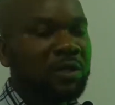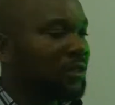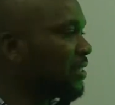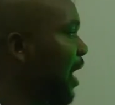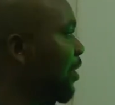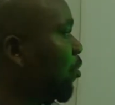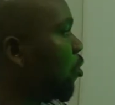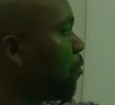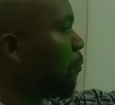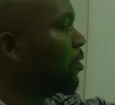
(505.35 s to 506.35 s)
These are the
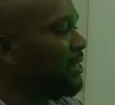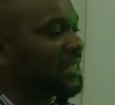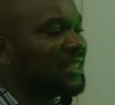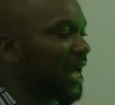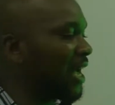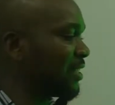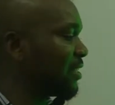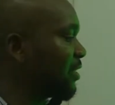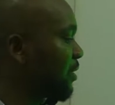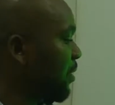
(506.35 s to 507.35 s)
opposite sides.